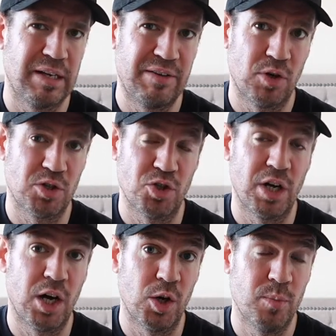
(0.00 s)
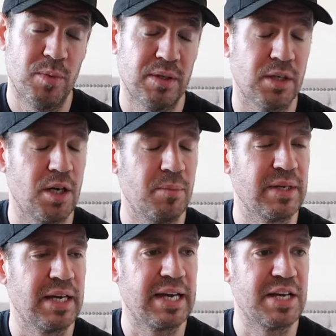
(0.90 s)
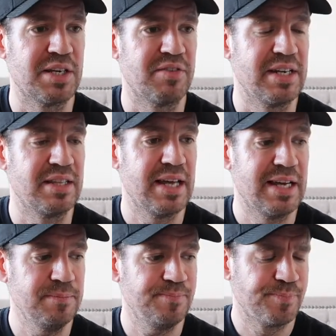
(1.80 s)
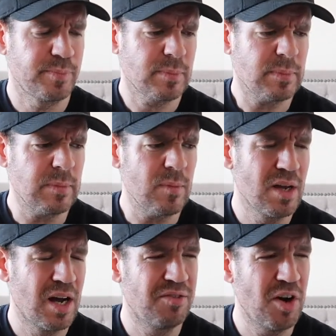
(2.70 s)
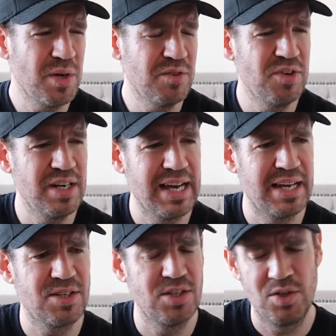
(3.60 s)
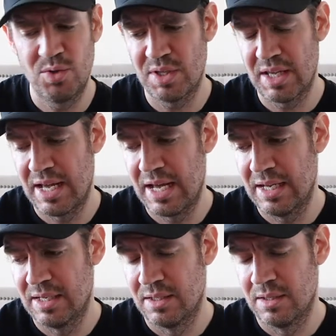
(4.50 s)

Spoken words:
have oxygen at home in case I ever need that. I've only really had to use that